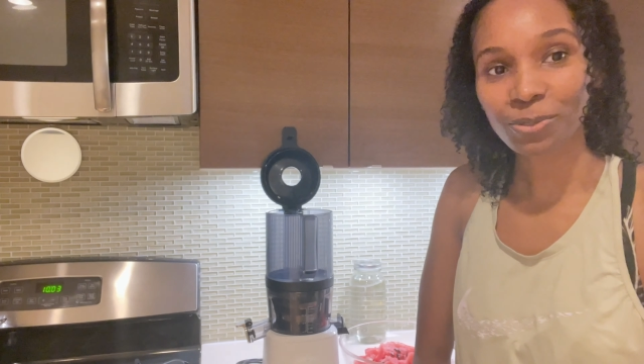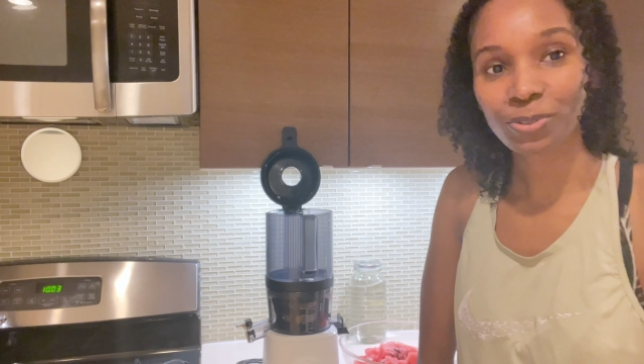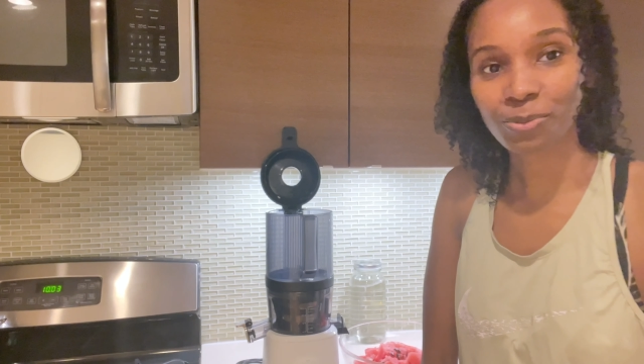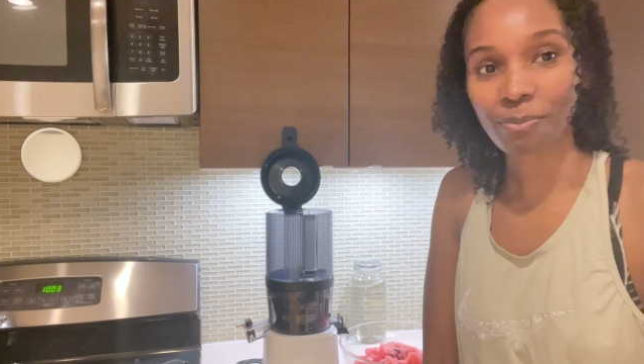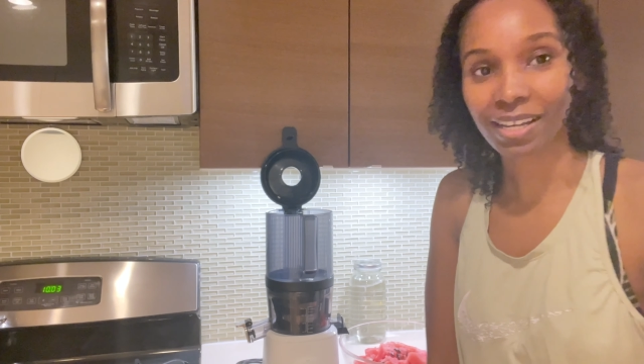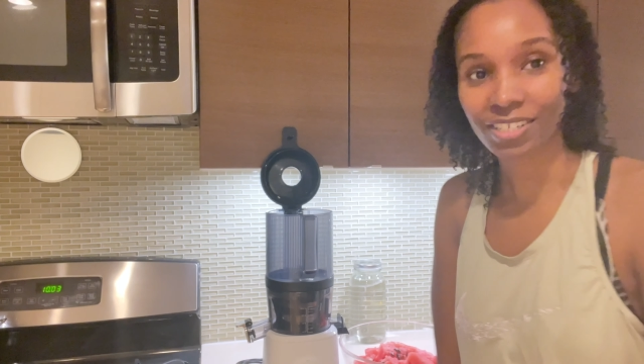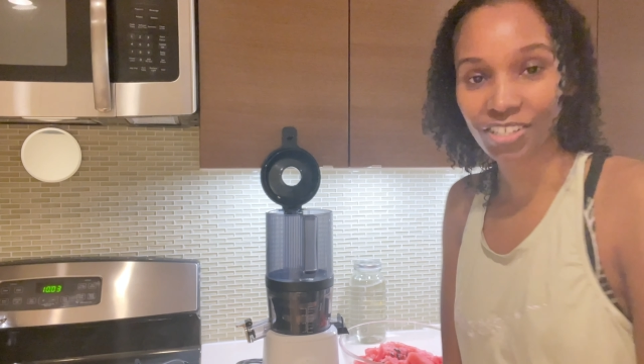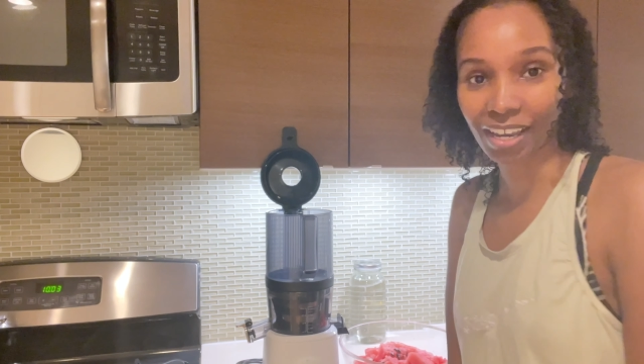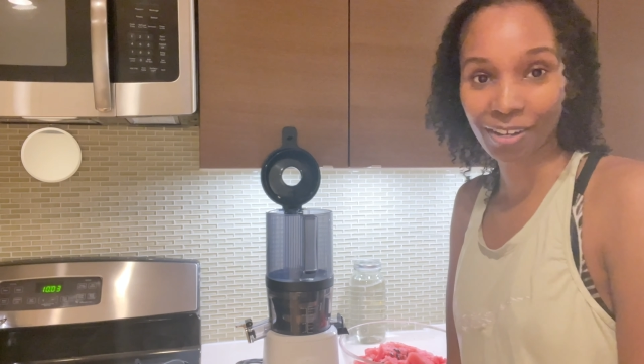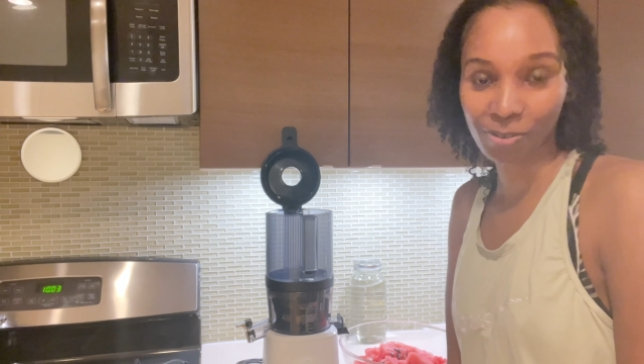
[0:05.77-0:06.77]
you to my
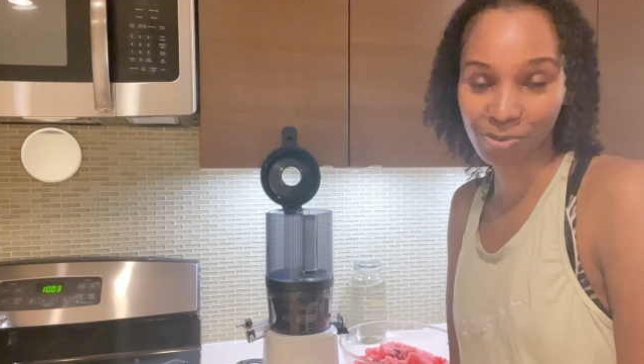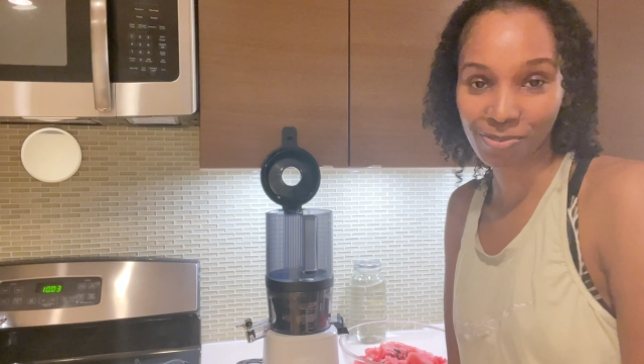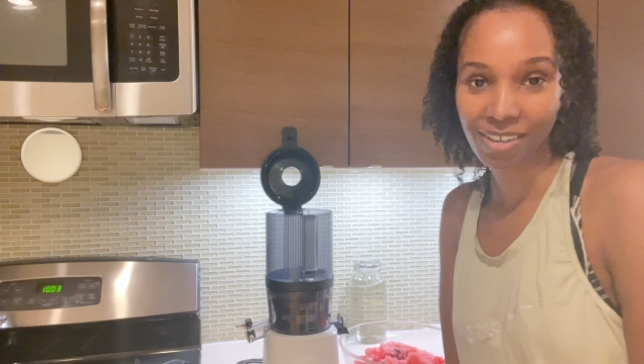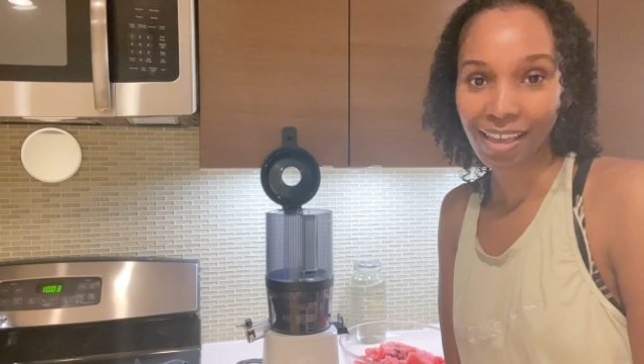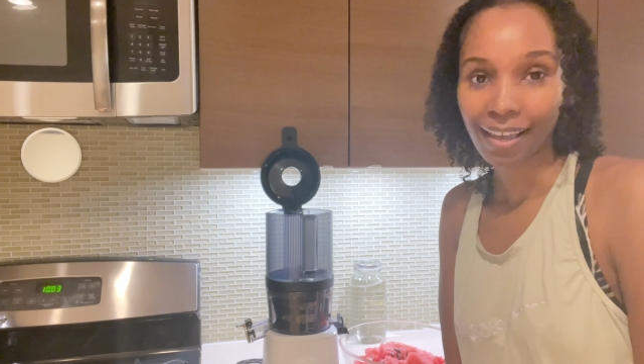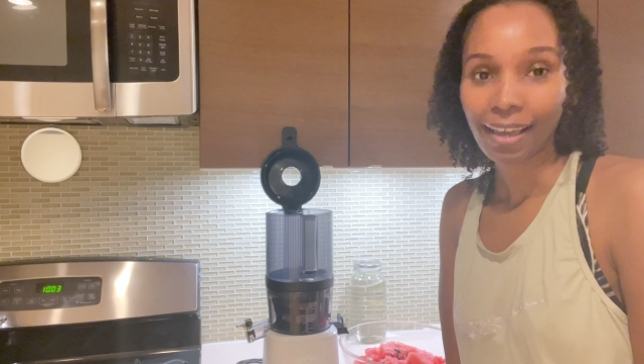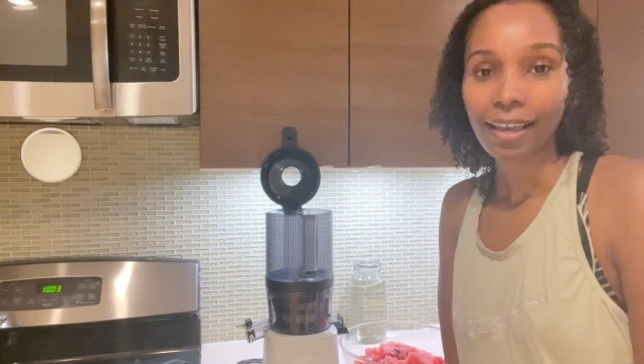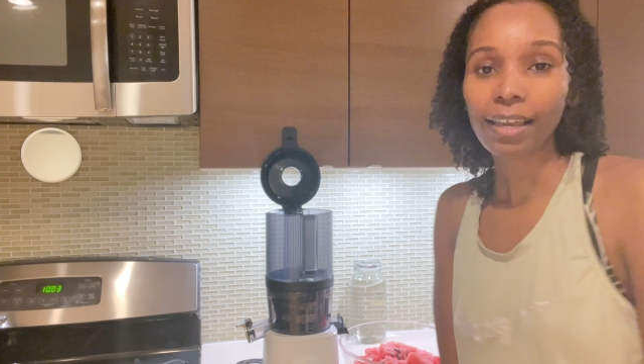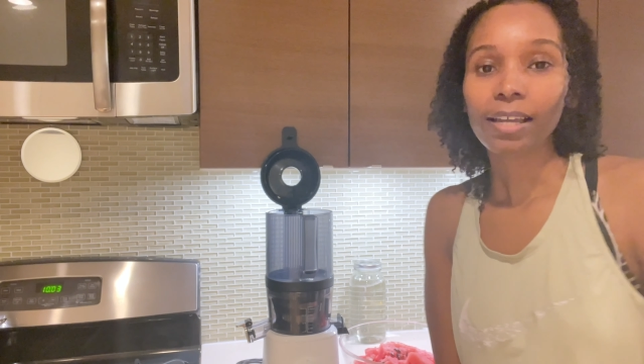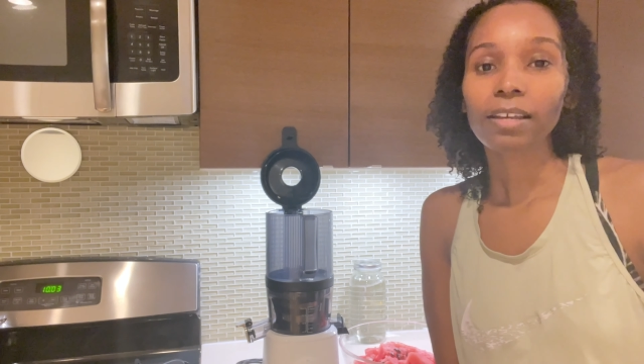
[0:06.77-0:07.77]
channel.
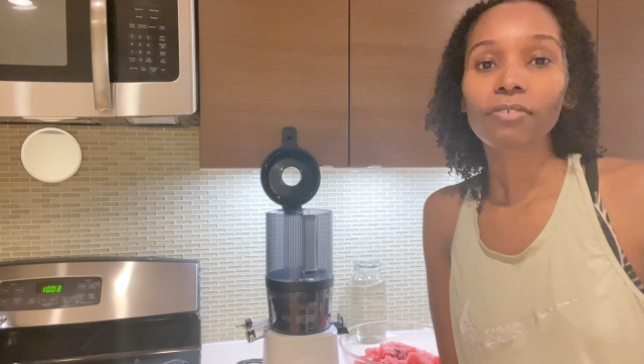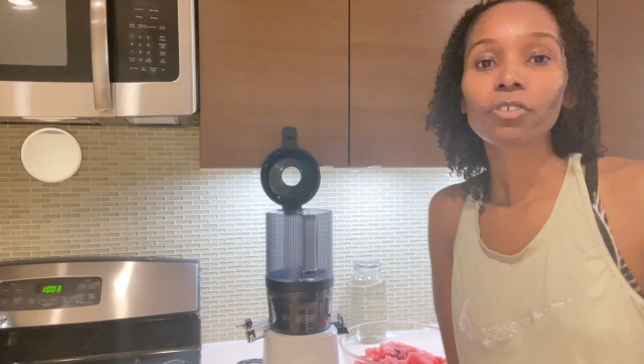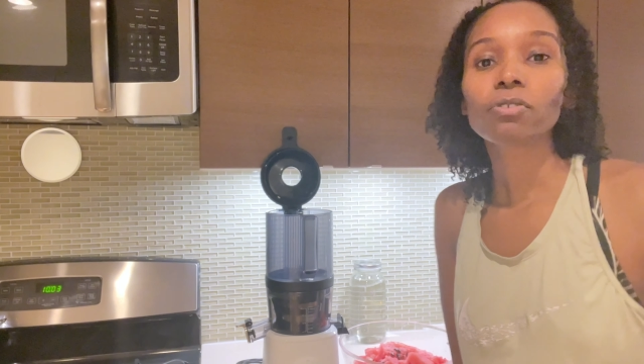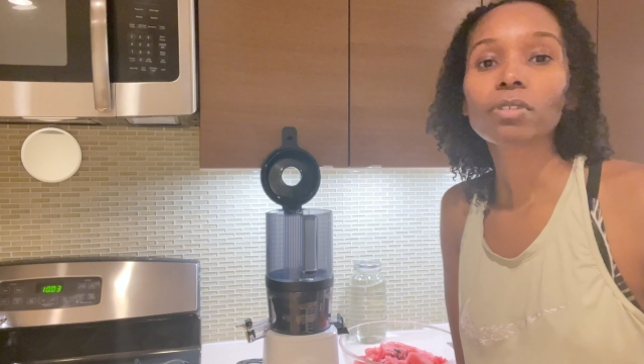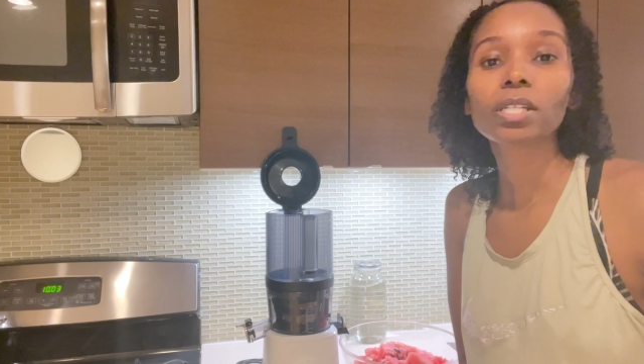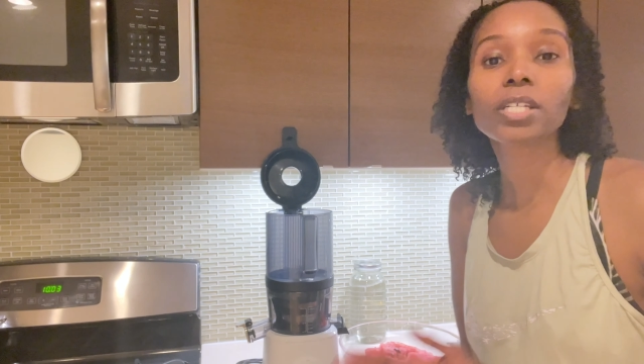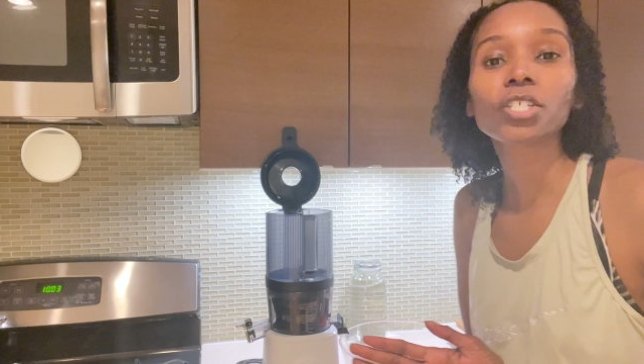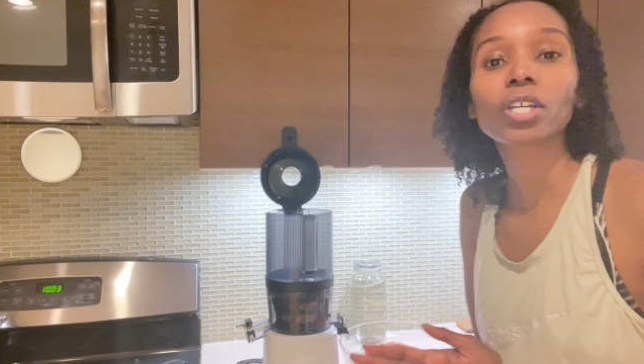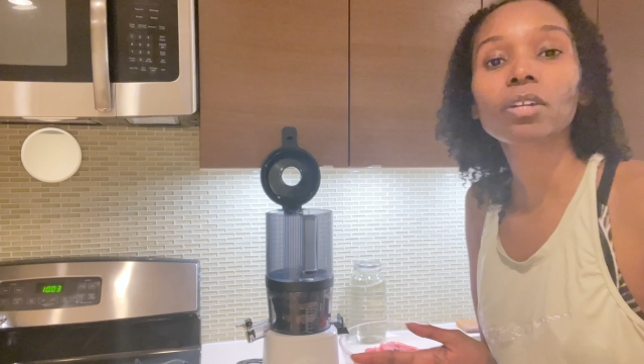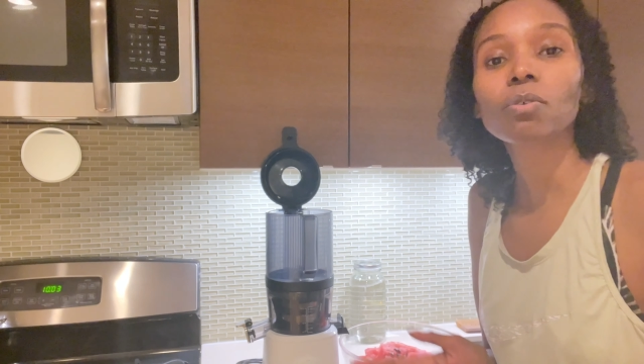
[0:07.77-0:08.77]
And if you're new to this
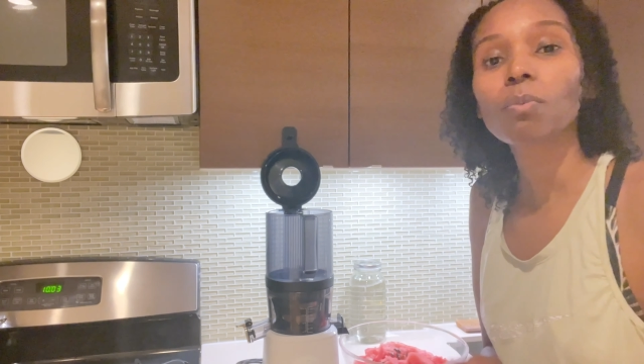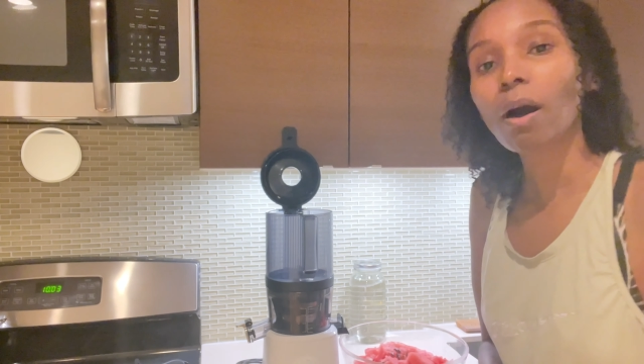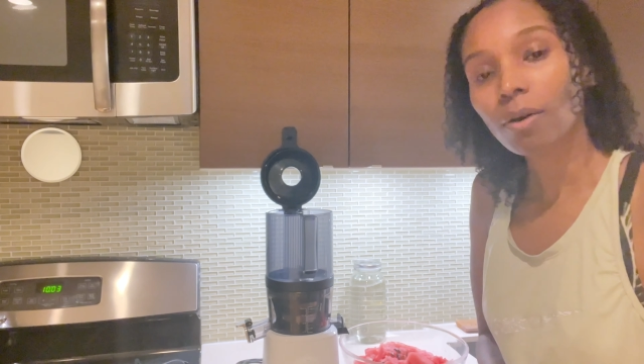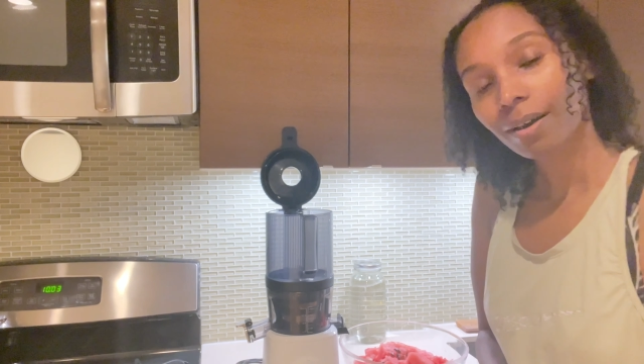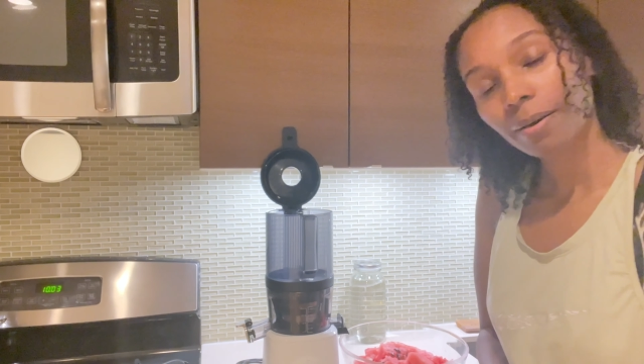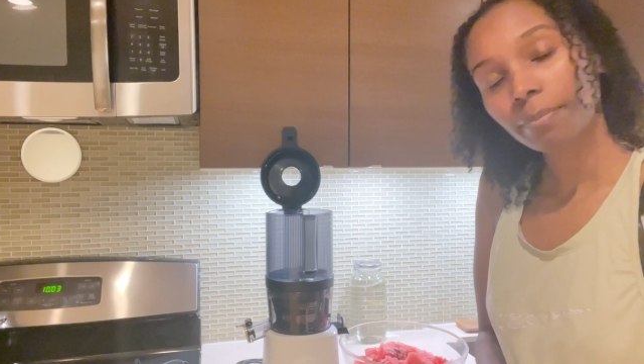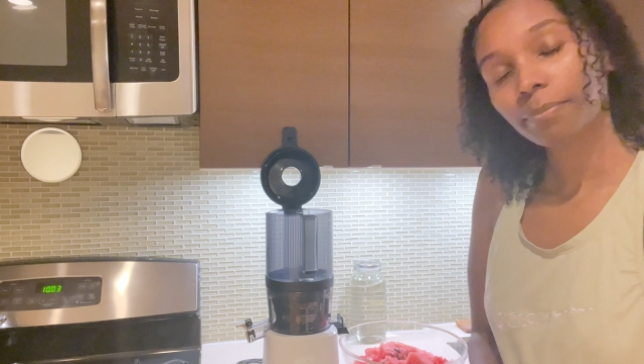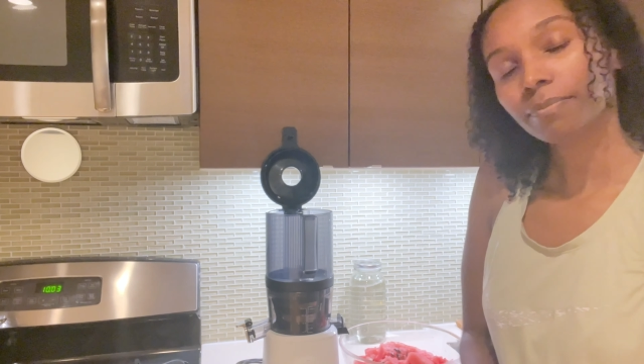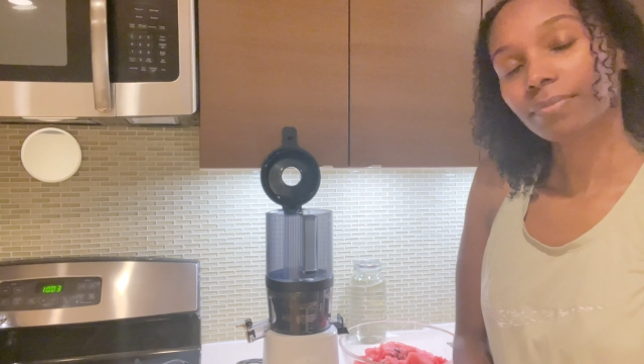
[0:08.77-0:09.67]
channel, welcome.